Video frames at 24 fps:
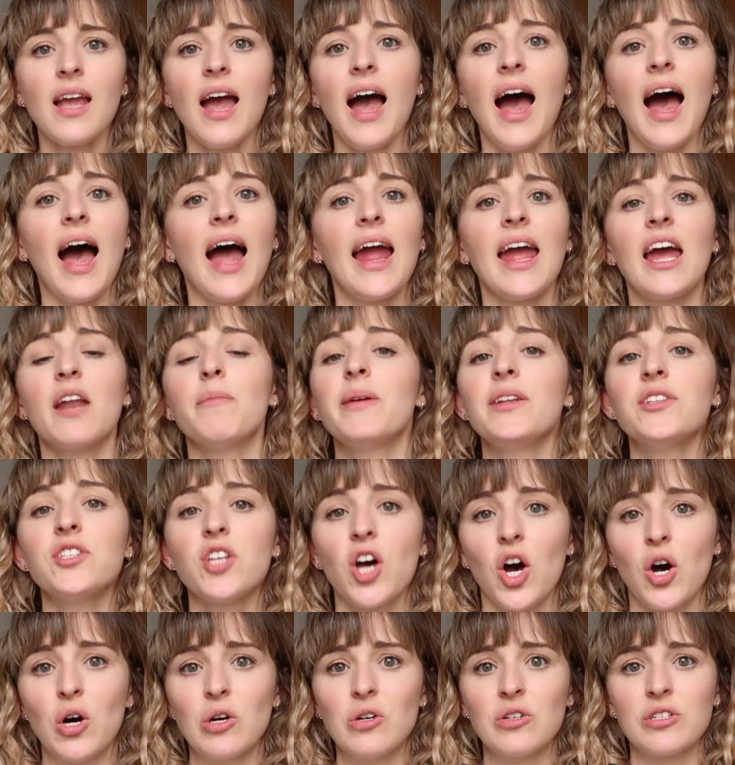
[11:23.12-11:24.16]
I had been
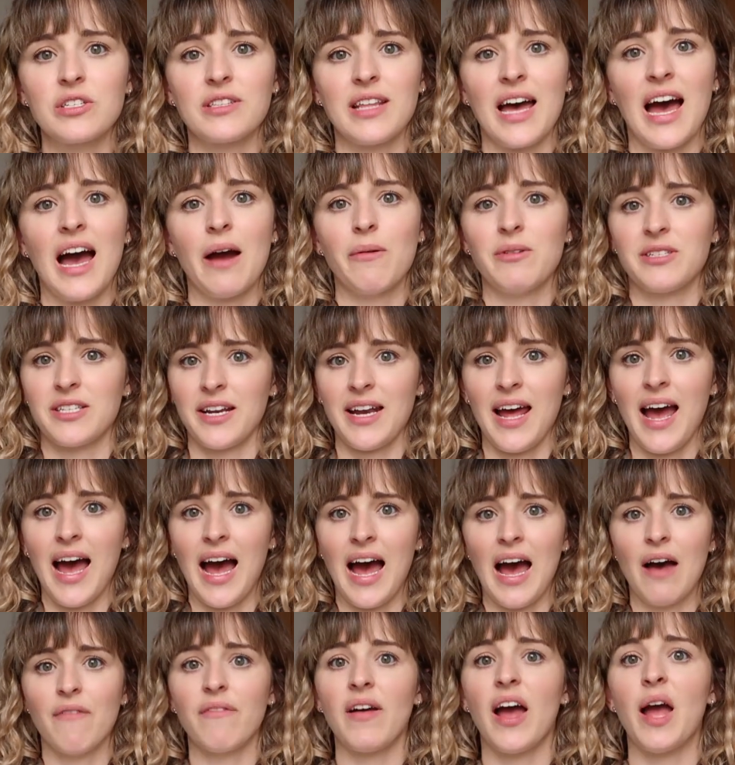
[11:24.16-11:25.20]
told that I was going to
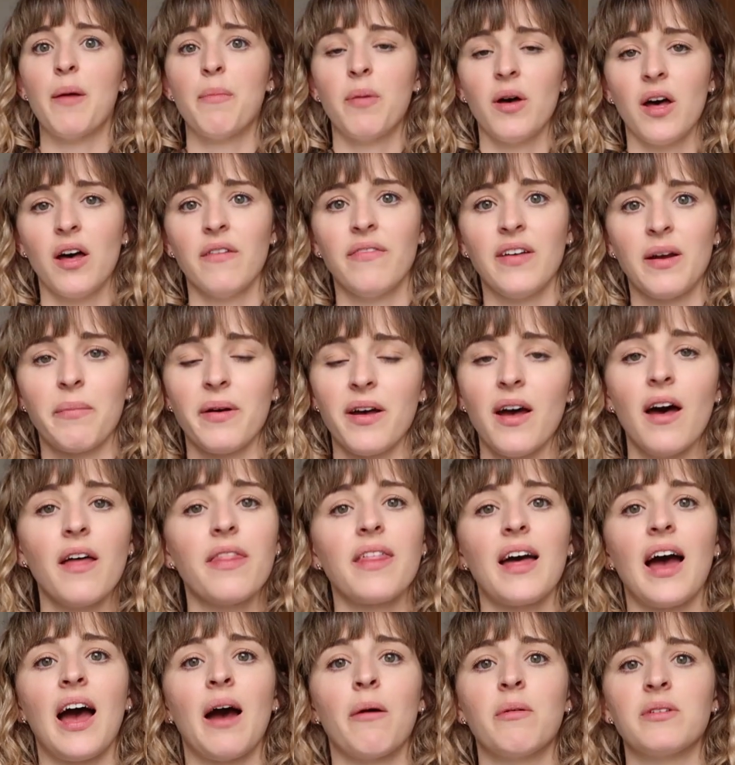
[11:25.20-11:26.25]
have a perfect
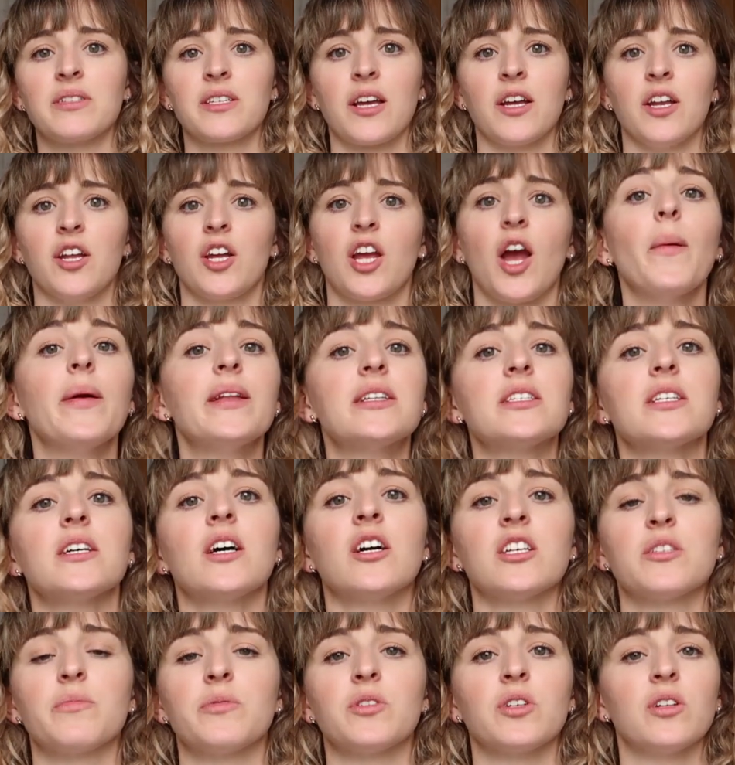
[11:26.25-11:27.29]
birth. I was going to go into
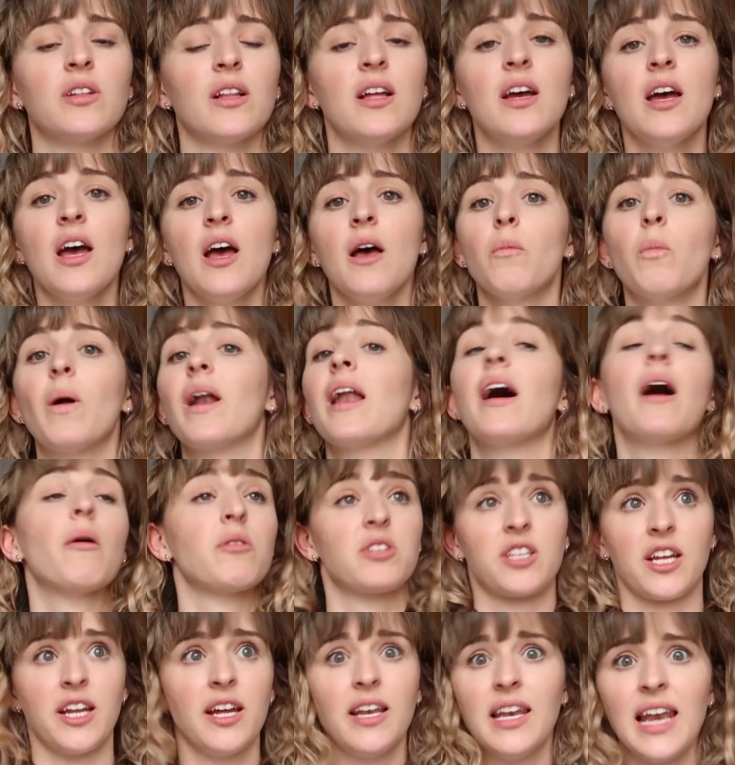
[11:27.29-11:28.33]
hospital, well, I
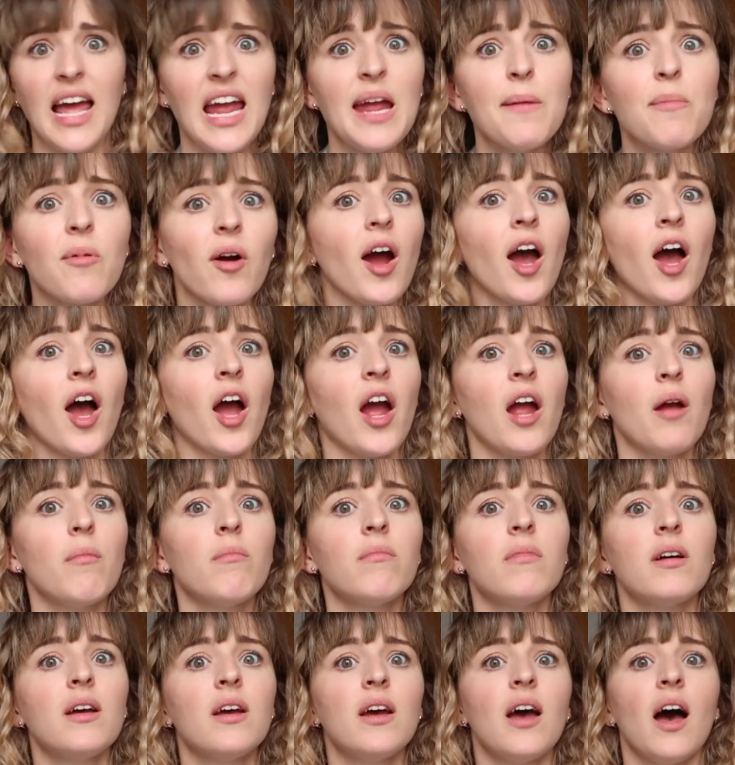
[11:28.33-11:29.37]
was going to labour at
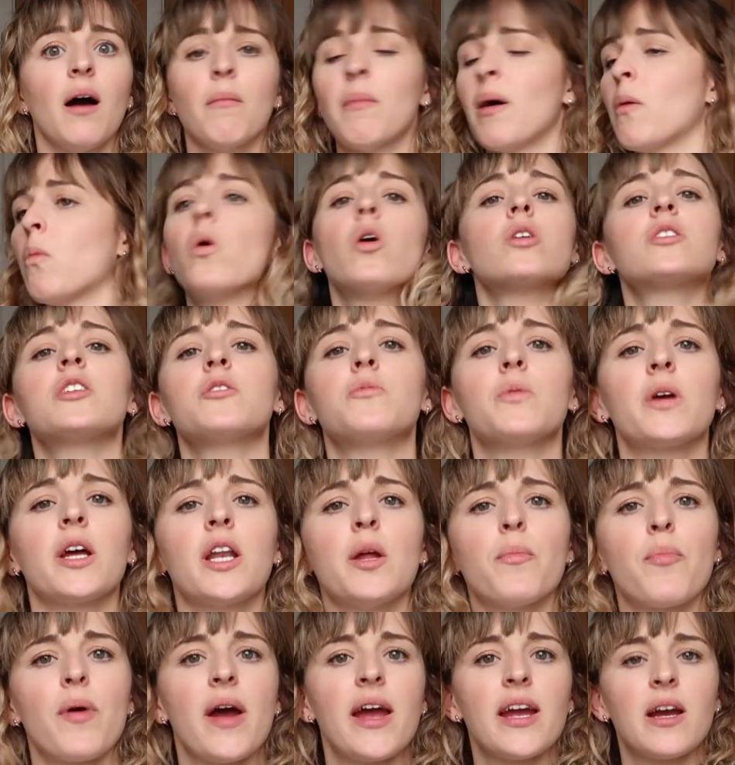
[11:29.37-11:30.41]
home, my waters were going
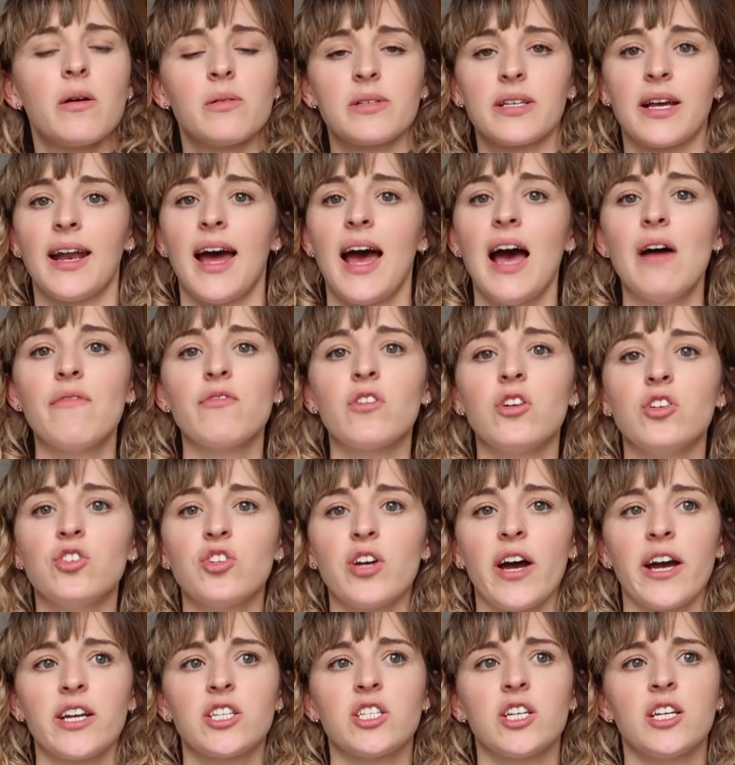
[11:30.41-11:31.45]
to break, I was going to have
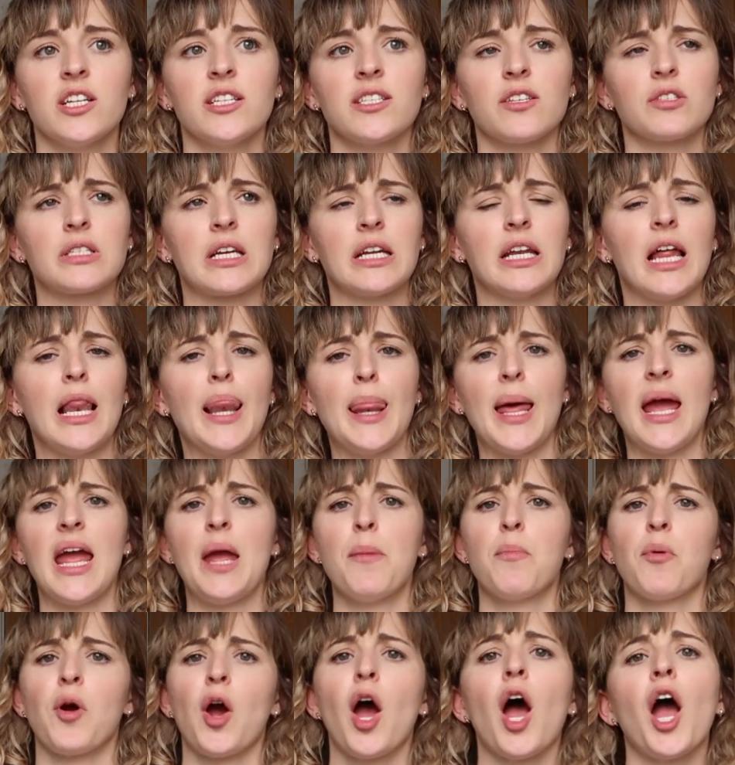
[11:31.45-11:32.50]
contractions, I was going to
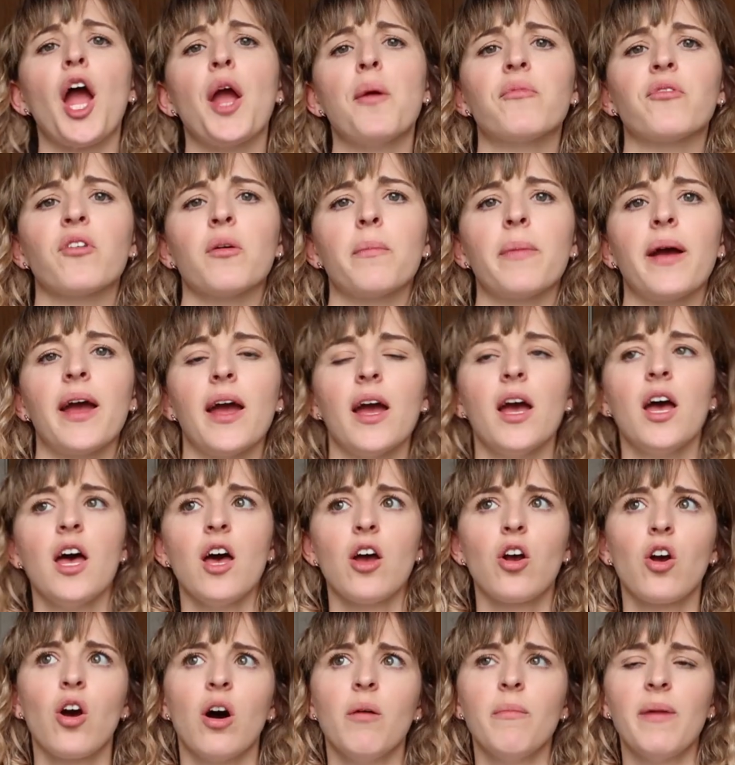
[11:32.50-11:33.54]
labour at home for a bit,
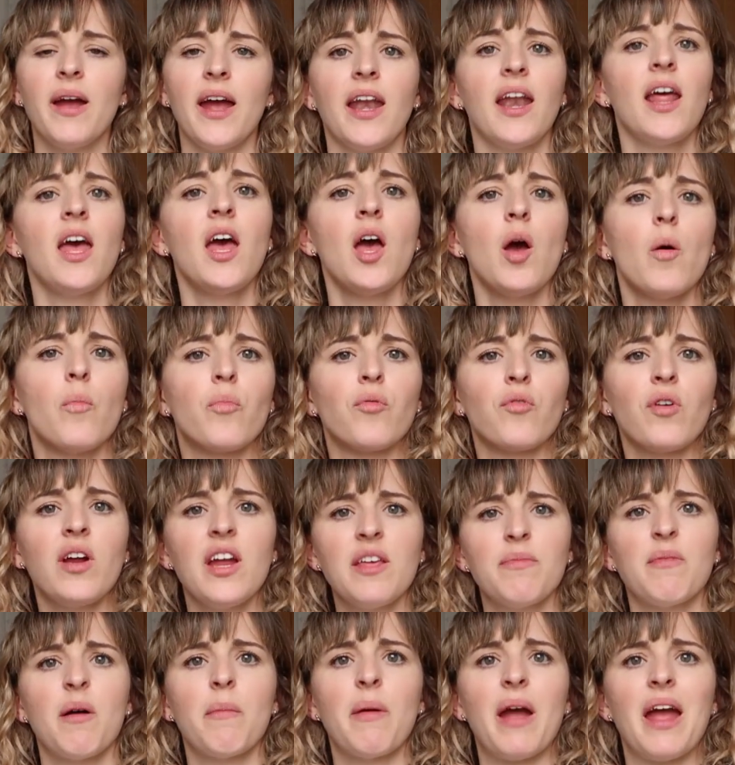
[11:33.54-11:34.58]
come in,
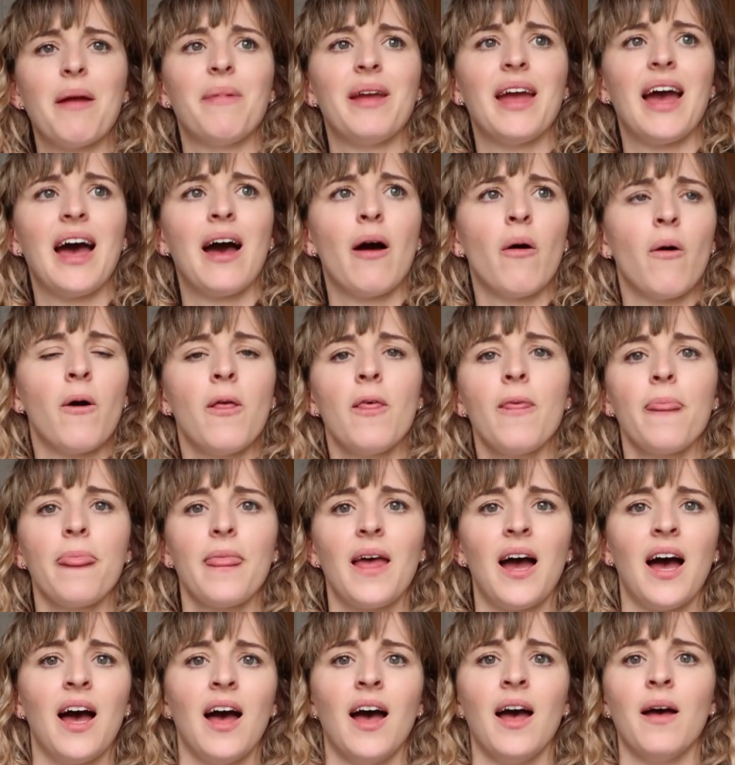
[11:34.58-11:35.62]
breathe my baby out,
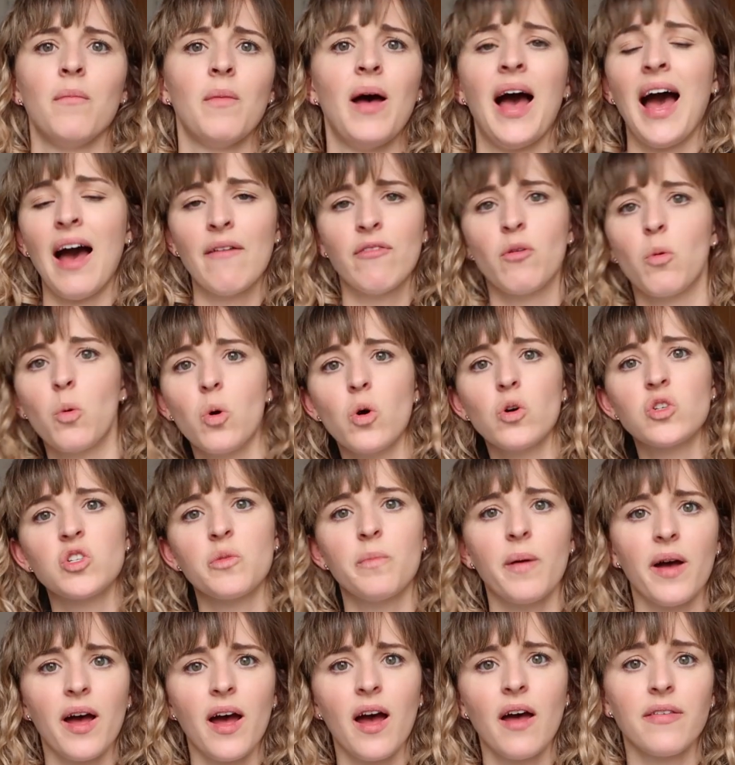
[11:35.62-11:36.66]
have a water
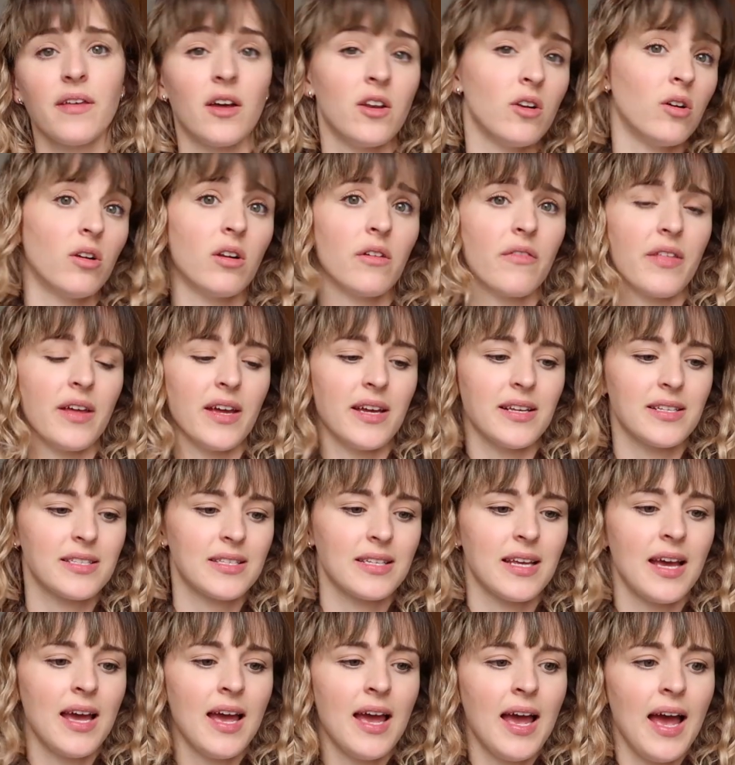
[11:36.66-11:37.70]
birth and all of this.